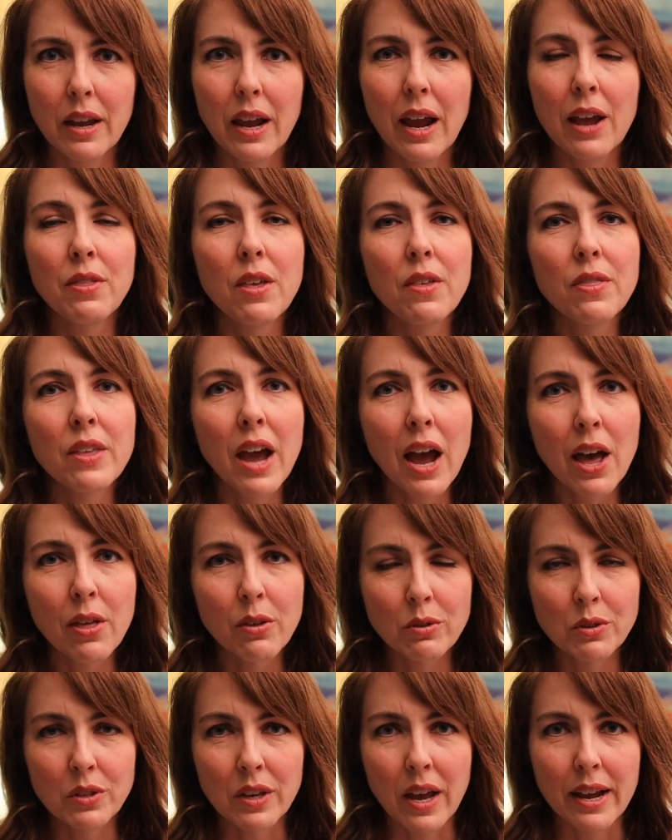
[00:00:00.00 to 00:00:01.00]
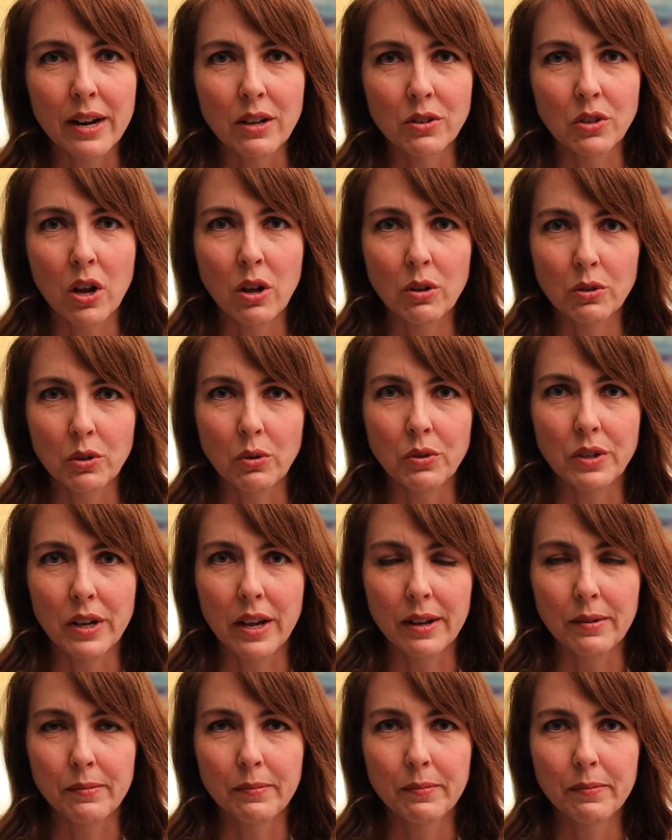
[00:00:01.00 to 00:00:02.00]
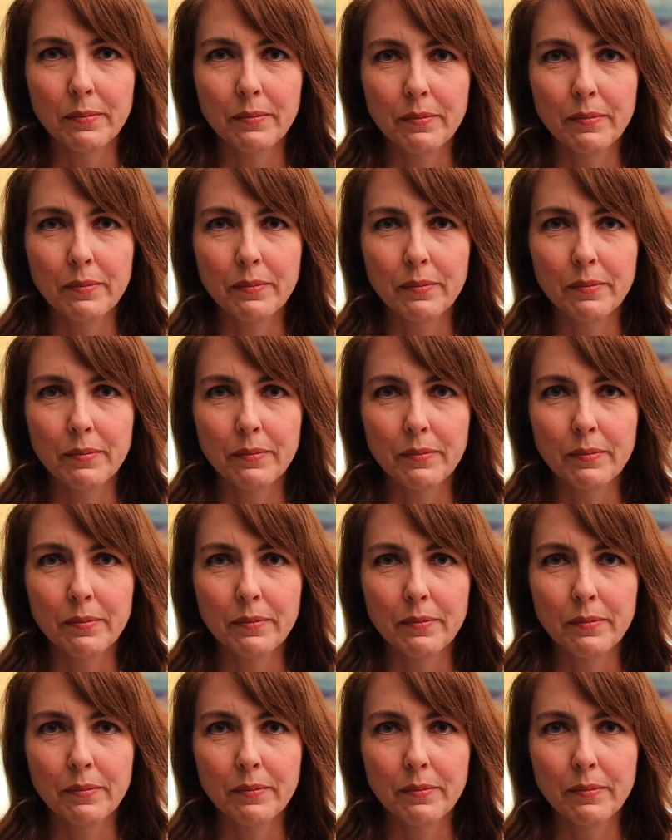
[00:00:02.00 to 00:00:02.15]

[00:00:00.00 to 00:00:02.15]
And then the other side is also done.